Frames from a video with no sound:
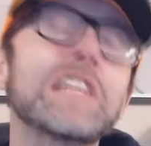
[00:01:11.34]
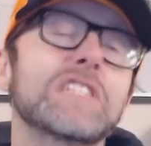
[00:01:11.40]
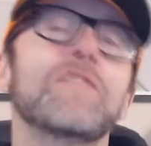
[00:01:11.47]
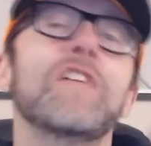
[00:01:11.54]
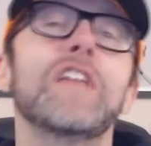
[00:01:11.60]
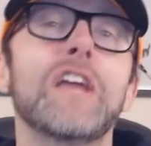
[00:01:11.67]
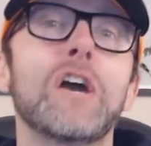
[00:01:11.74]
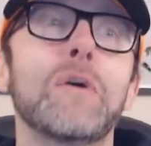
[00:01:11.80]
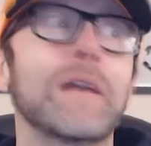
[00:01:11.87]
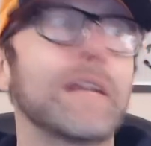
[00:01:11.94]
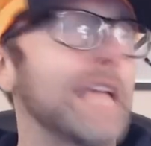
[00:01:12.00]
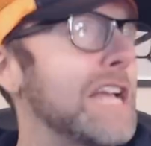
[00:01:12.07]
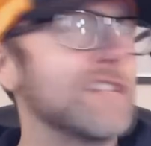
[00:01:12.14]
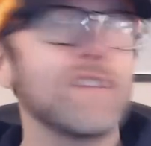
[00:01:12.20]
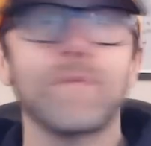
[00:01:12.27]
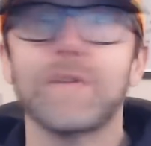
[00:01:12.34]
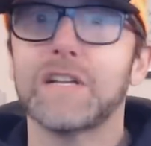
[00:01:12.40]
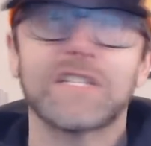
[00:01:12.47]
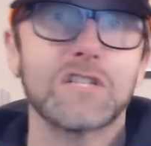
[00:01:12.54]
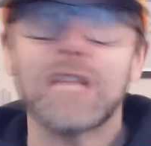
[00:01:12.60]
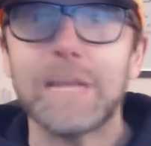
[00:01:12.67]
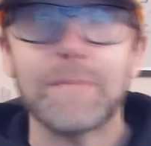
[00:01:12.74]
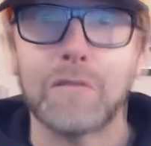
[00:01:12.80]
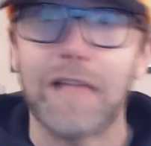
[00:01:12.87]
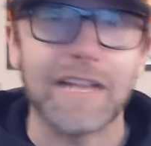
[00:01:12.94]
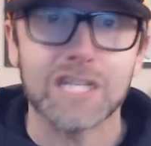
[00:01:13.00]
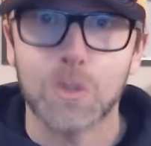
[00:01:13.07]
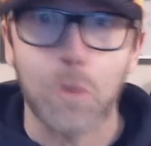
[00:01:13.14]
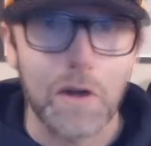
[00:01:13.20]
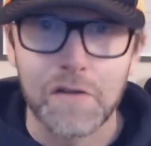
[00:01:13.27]
in this video, in case you've been asleep the
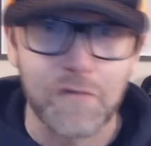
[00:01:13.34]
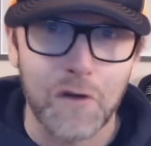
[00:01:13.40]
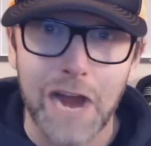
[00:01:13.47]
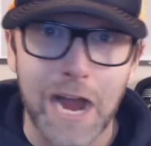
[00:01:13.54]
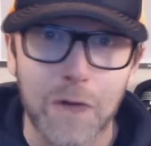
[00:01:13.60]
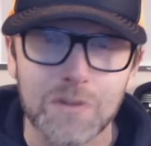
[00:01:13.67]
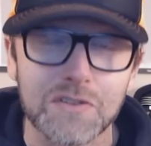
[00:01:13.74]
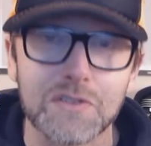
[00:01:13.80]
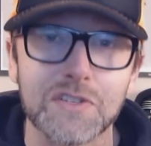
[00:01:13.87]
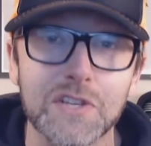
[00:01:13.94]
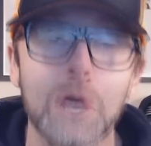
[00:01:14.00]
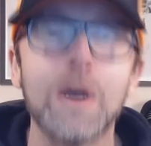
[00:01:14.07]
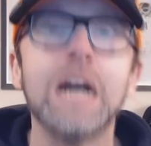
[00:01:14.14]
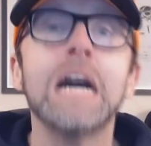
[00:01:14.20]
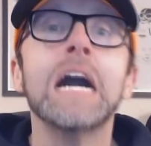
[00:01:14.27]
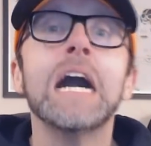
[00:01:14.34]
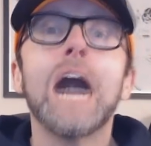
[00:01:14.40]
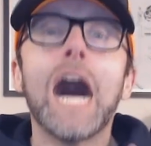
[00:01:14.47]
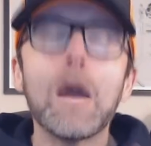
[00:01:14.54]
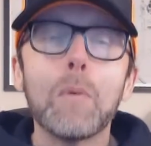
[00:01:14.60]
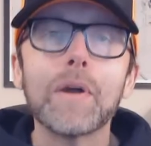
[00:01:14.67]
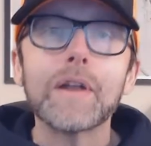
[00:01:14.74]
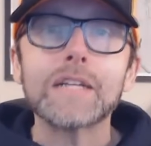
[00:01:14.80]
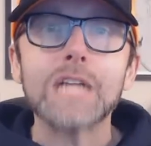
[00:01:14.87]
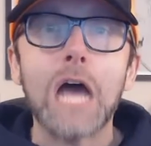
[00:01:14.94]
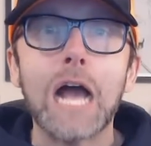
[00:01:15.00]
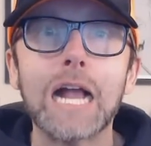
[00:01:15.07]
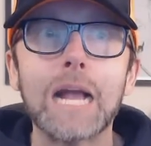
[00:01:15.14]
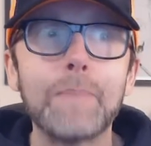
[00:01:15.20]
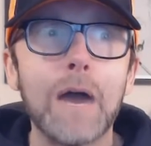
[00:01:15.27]
last 24 hours or so, I want to
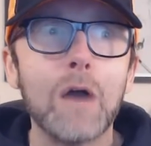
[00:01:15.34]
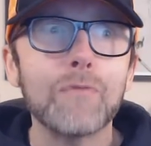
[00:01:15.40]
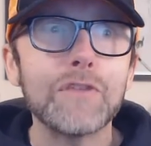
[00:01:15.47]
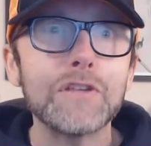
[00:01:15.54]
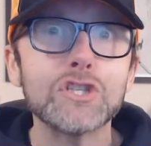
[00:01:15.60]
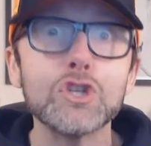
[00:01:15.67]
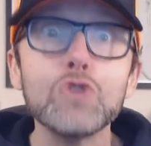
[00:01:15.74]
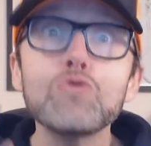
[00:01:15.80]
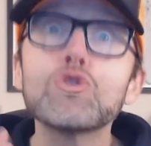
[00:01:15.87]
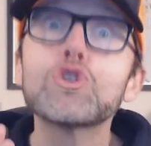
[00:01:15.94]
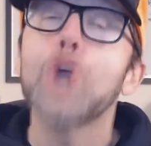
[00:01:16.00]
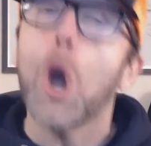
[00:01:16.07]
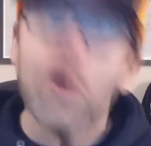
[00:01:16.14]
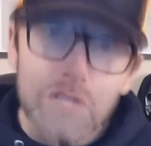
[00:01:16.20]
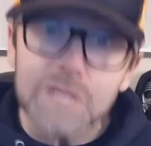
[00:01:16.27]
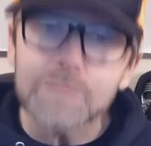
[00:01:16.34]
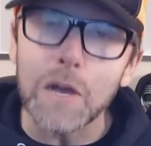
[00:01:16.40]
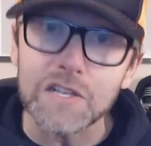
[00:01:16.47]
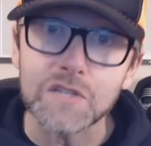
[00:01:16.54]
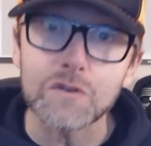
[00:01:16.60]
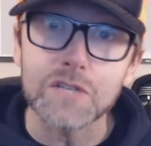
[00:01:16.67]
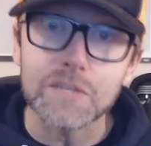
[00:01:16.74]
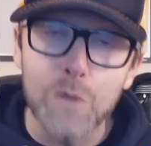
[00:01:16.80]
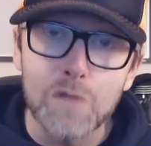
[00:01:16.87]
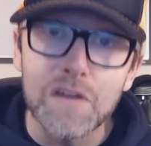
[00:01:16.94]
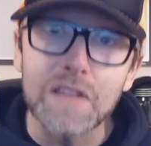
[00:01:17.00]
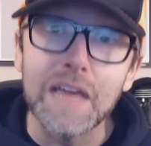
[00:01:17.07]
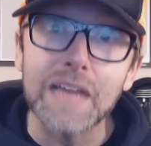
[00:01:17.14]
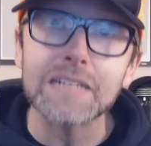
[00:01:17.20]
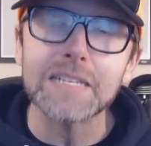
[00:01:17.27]
talk about this new Ghostbusters
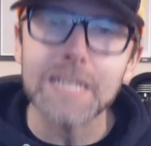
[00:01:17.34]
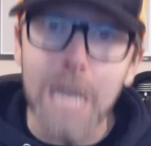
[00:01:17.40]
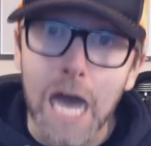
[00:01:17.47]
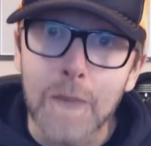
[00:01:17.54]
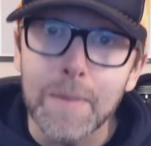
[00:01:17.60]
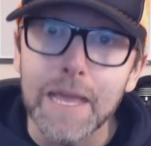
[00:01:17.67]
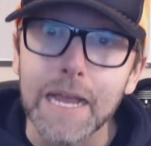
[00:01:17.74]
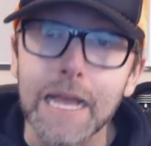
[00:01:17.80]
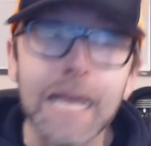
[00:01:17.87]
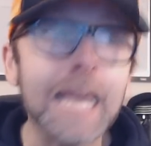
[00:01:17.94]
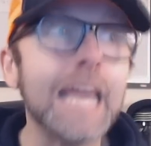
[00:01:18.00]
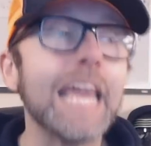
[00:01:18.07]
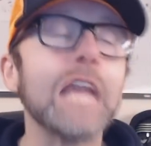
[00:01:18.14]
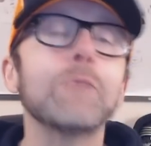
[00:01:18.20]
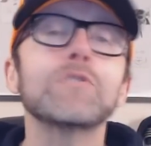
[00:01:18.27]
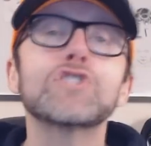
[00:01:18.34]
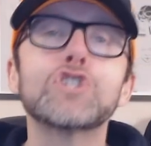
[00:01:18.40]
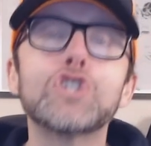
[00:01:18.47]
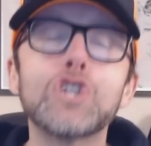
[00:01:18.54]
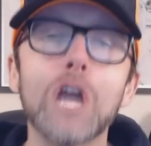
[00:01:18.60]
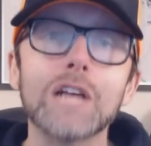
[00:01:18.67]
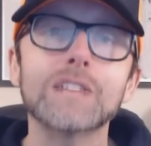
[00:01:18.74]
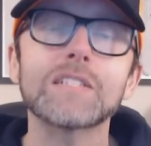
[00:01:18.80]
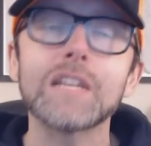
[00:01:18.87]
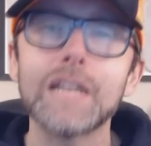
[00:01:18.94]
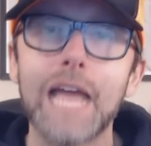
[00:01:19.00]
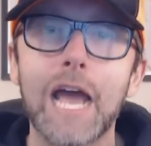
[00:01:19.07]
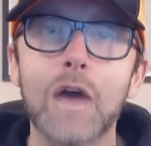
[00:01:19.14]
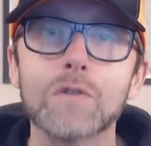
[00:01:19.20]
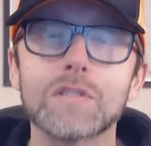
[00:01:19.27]
movie that is coming. It was just
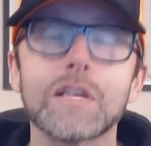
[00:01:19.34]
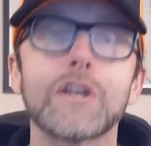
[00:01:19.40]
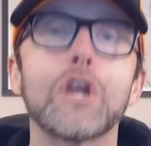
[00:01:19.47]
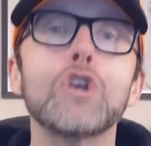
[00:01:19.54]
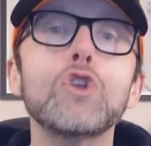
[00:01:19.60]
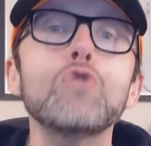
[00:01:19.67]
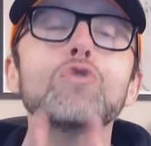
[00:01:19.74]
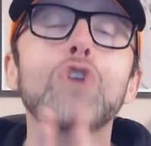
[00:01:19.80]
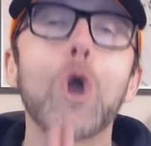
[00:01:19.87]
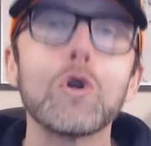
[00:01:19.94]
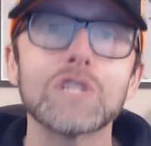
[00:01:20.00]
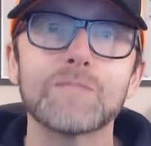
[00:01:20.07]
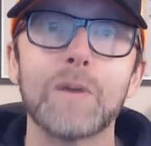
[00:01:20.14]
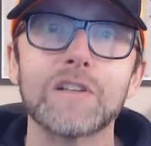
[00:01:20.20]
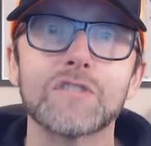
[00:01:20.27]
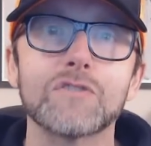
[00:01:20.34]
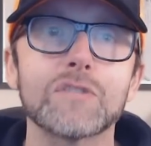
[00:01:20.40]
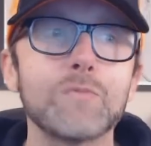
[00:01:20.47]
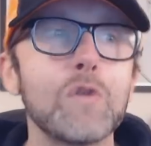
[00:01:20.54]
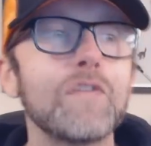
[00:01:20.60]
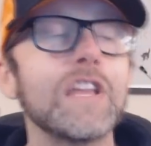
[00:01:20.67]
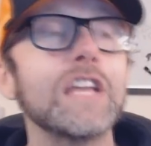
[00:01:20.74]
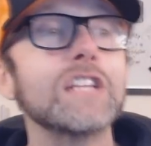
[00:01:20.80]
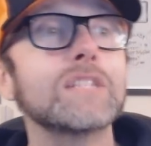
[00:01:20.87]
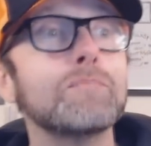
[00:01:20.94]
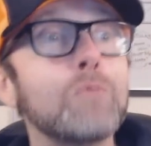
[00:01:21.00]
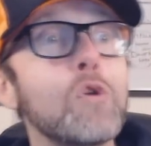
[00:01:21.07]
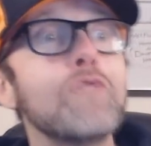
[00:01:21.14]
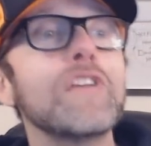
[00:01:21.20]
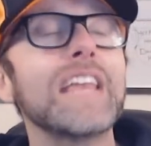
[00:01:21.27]
announced that a new Ghostbusters movie is
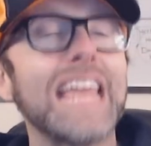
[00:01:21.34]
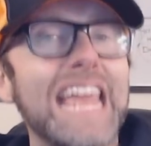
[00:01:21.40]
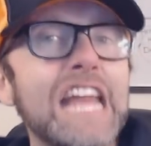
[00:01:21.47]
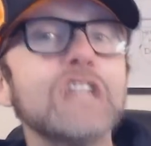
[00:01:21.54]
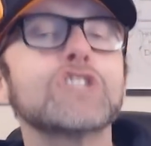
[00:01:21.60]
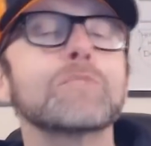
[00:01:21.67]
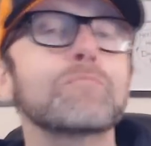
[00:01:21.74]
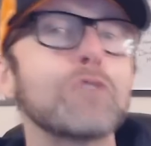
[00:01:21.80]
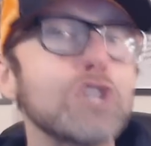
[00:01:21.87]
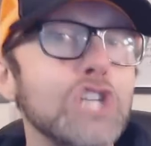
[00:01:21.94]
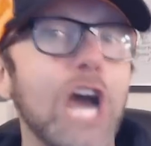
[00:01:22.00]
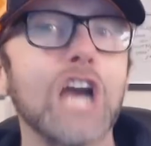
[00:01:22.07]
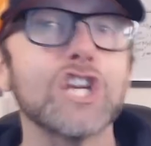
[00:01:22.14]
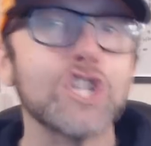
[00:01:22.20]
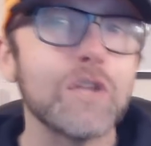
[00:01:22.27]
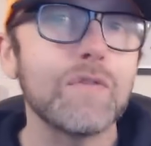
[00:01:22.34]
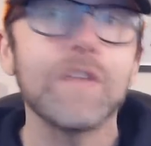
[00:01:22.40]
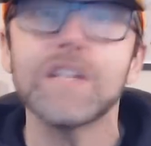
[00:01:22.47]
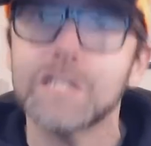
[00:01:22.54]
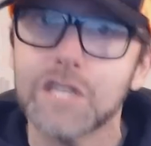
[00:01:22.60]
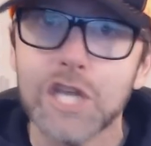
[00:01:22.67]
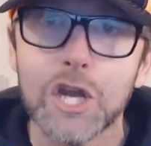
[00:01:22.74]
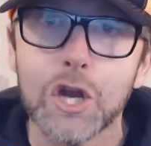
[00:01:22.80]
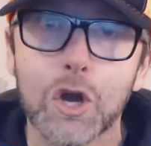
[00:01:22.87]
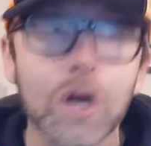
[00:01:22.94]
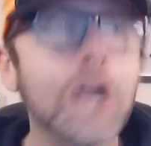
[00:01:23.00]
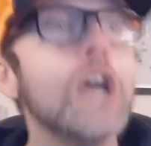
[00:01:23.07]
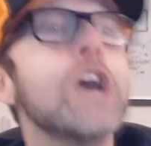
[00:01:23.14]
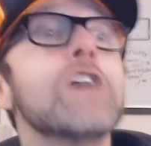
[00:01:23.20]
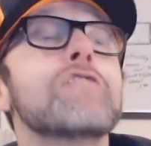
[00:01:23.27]
moving into production this
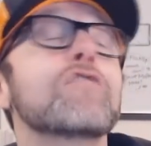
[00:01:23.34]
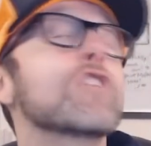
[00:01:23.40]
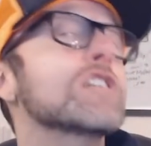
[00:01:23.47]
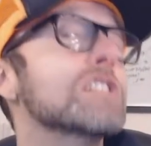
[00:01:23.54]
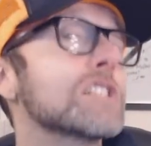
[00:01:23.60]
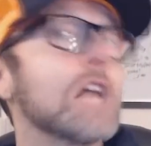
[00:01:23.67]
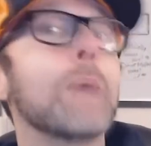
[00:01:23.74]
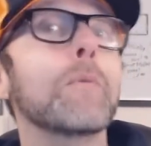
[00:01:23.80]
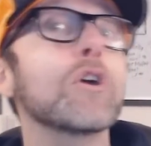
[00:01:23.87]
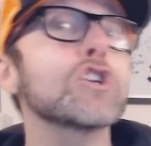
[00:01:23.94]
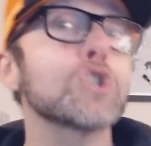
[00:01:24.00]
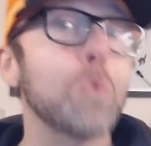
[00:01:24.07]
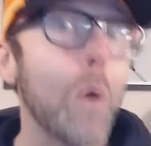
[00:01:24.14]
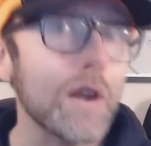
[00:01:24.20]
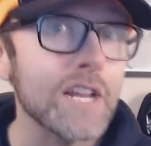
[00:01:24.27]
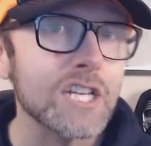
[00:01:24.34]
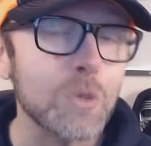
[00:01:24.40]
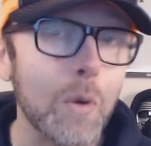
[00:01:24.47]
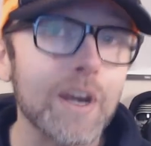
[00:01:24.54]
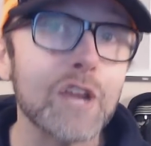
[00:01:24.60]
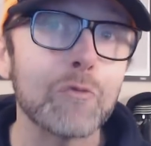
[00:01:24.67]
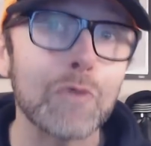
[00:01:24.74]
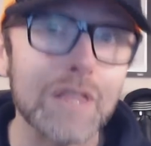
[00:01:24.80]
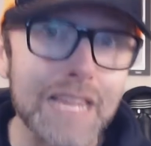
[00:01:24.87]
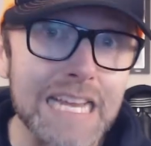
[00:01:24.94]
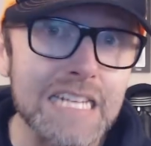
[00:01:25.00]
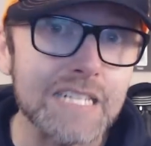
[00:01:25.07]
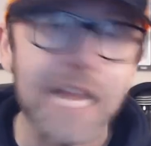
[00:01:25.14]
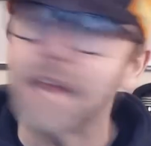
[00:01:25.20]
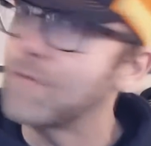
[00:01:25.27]
year for a summer 2020
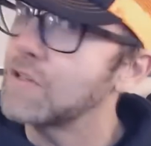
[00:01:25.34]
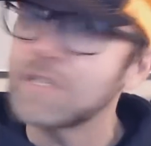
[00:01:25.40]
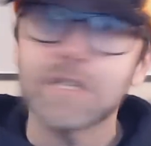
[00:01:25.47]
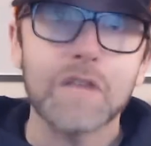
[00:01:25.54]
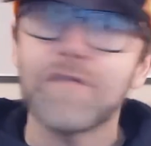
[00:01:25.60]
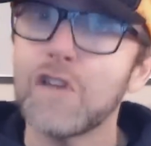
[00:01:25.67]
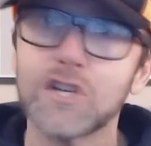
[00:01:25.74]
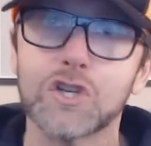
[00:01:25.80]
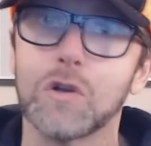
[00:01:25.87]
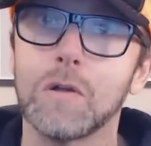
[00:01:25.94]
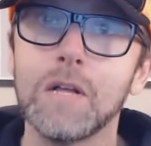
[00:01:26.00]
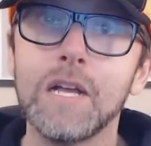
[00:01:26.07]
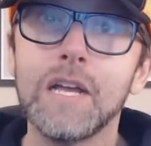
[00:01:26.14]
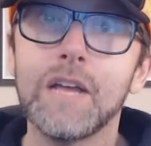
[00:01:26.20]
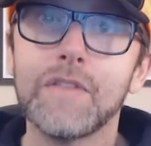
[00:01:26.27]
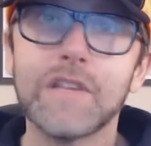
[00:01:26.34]
release date. This is official.